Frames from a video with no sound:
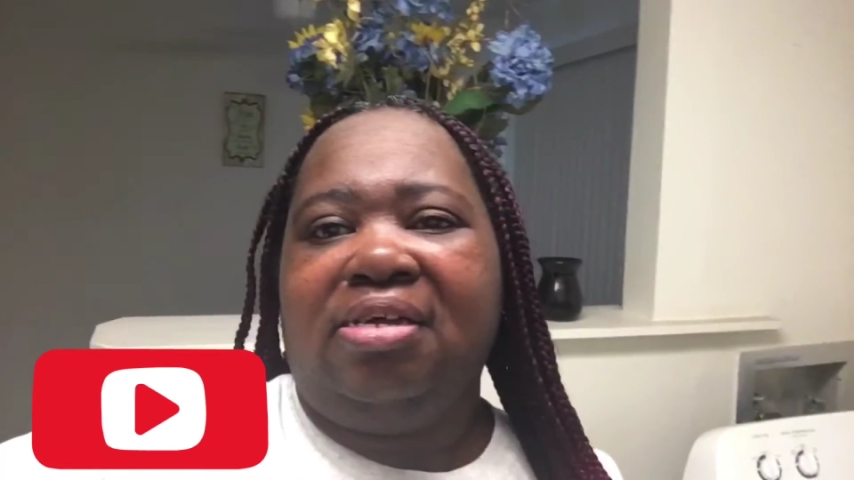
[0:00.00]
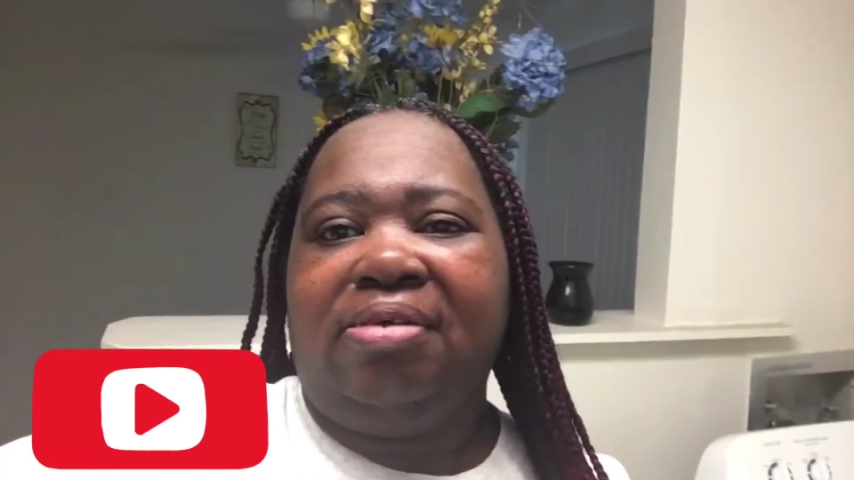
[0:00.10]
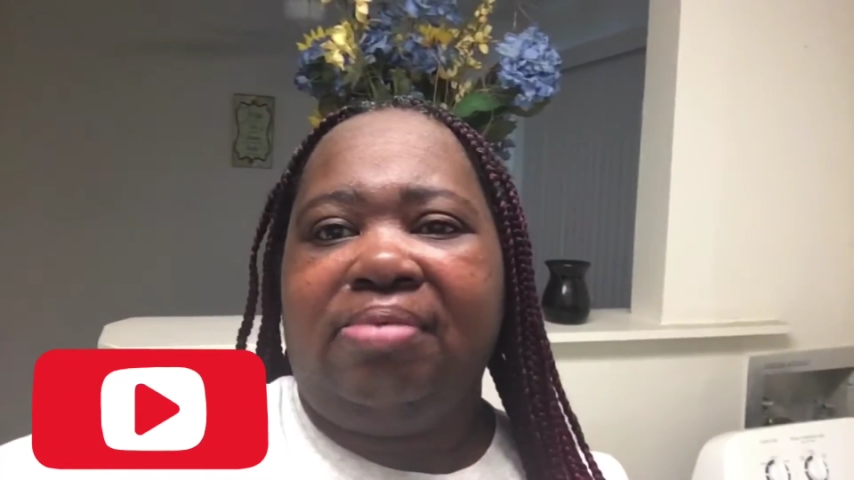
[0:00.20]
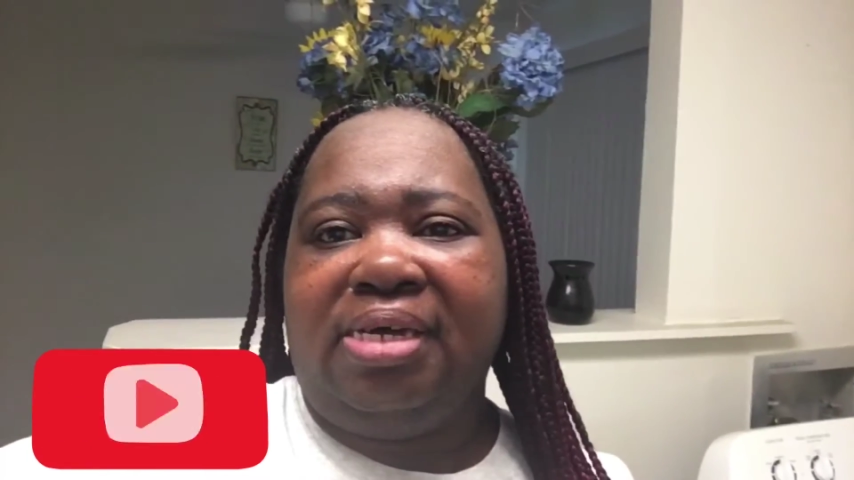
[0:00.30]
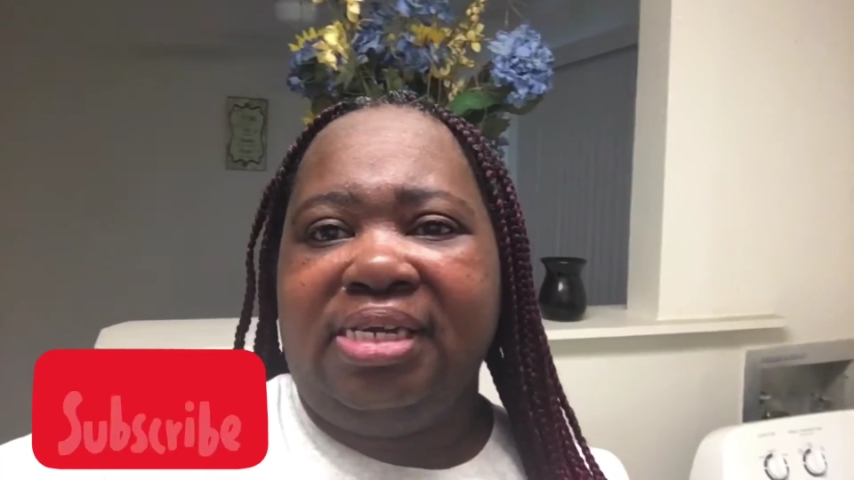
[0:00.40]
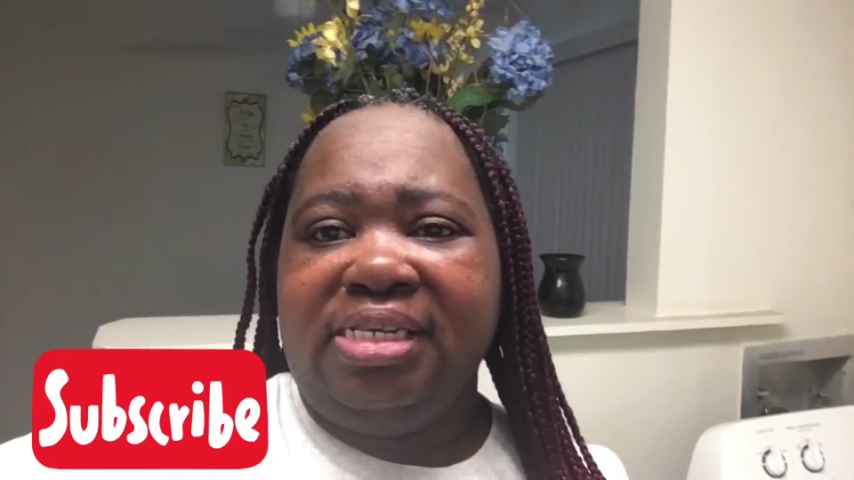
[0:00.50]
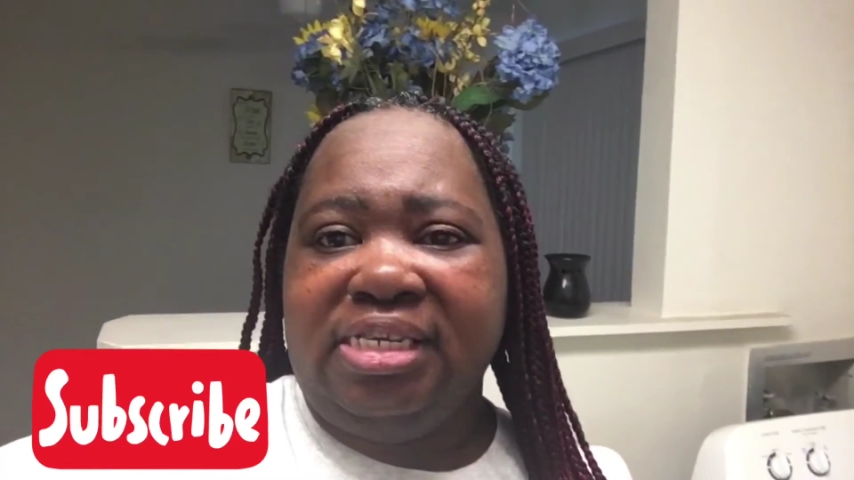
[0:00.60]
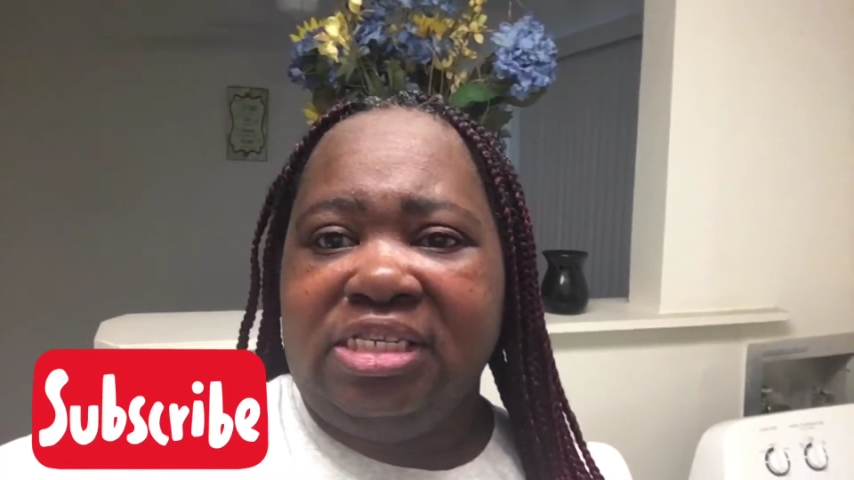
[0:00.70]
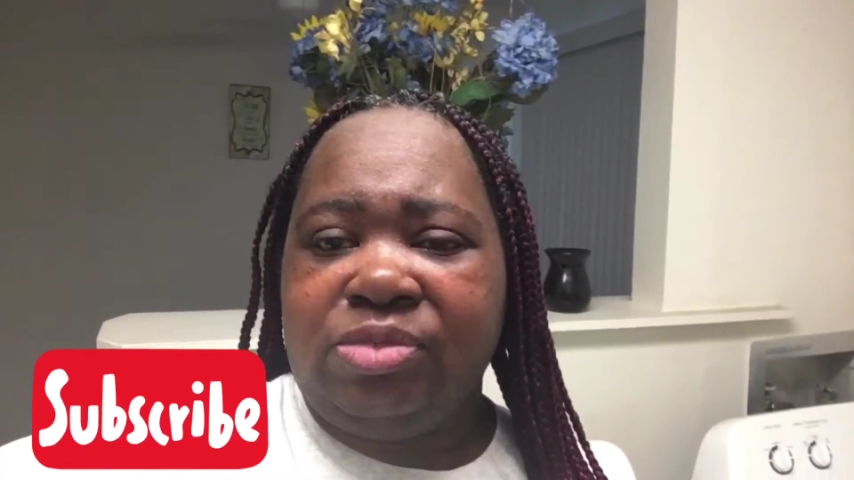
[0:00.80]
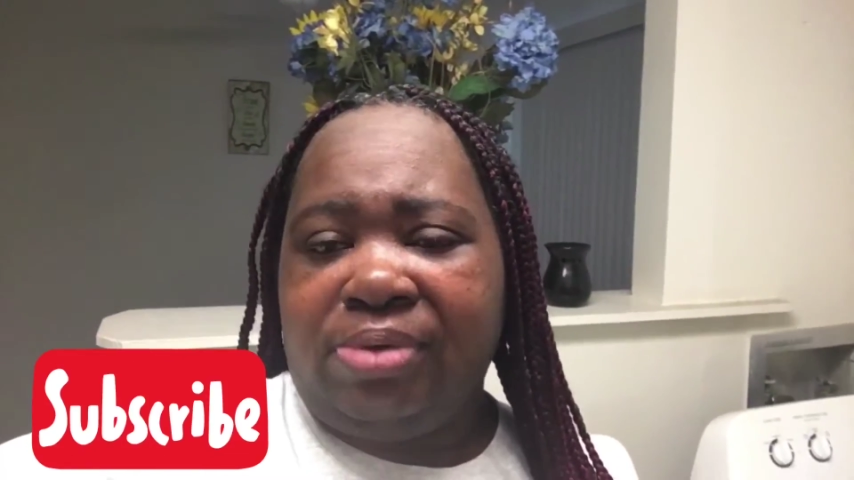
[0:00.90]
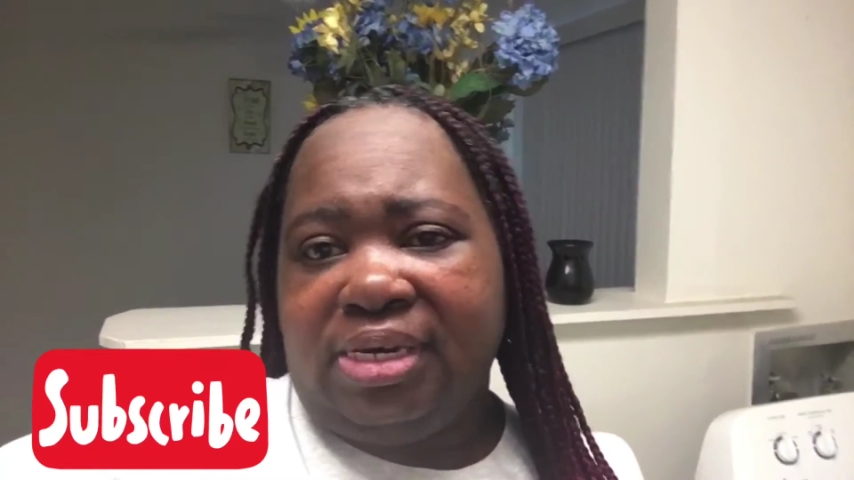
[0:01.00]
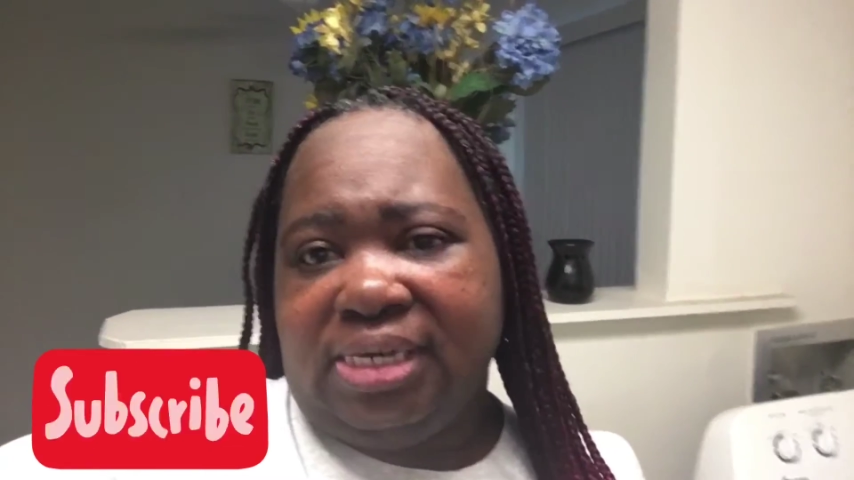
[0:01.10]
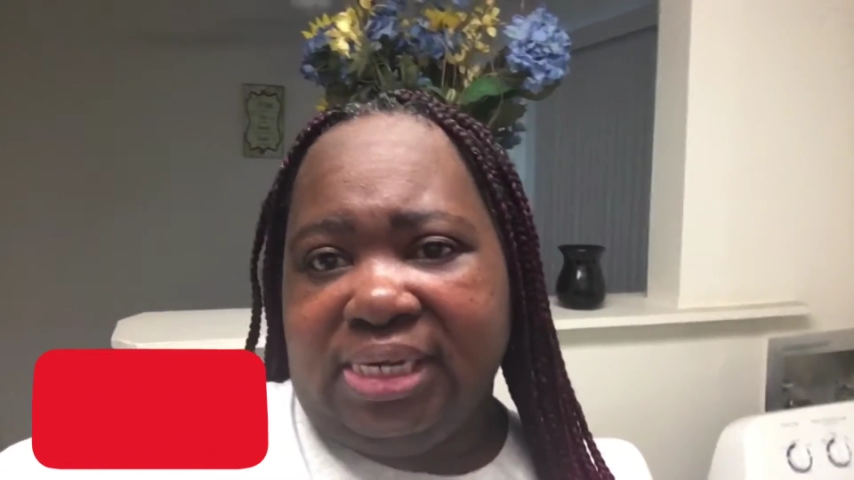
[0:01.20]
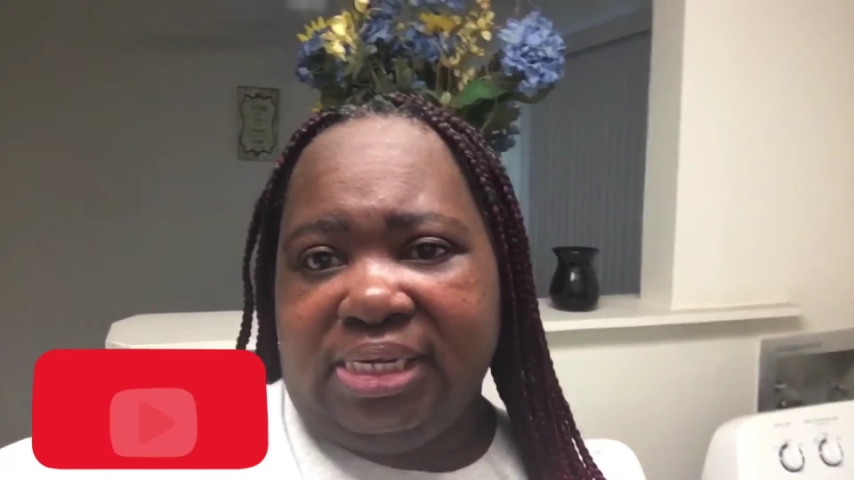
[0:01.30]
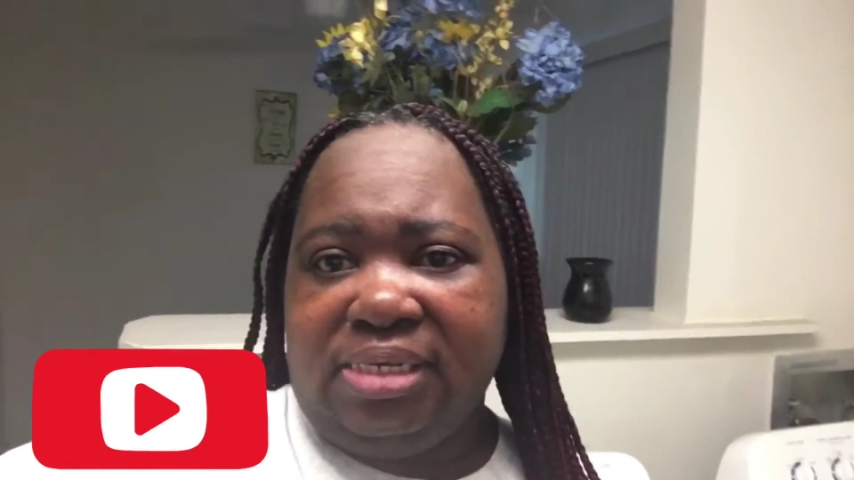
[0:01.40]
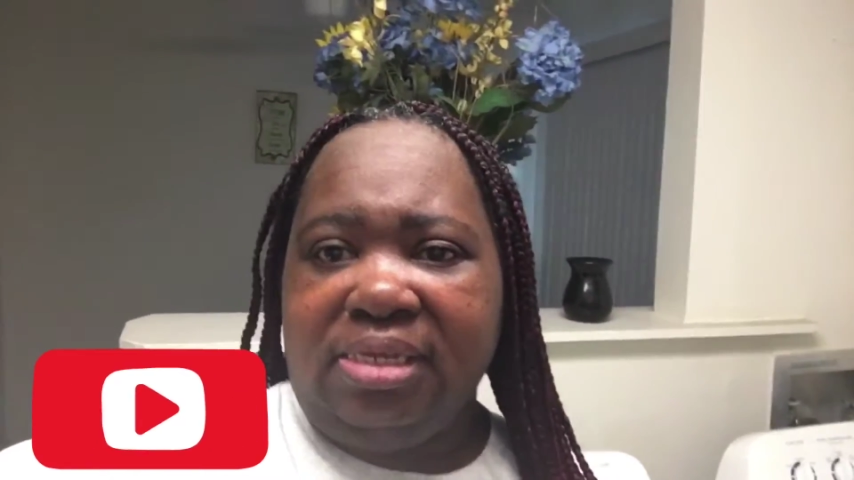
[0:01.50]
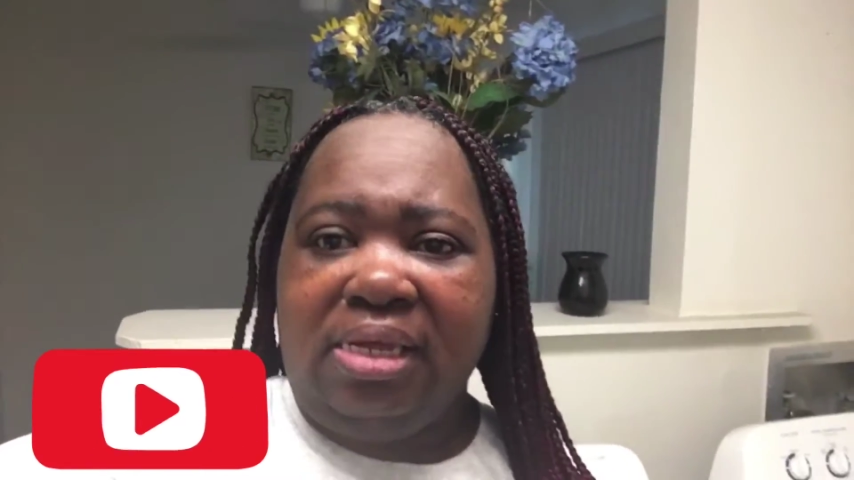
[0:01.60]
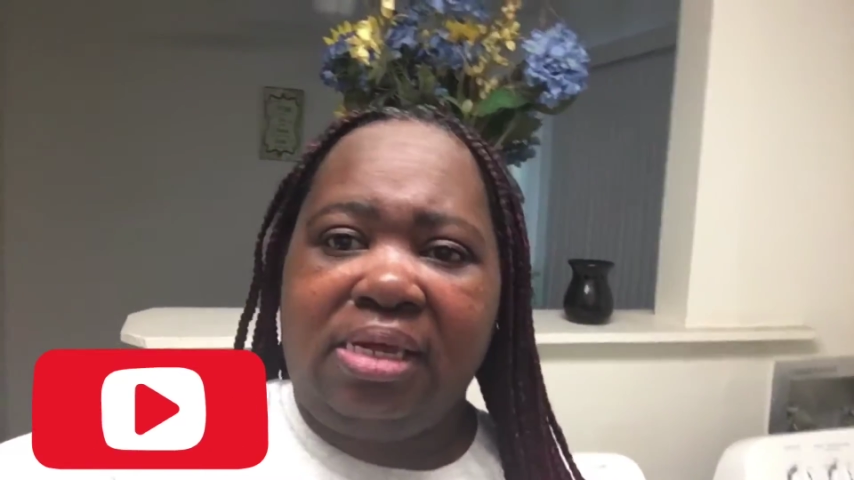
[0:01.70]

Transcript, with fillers: but it is what it is.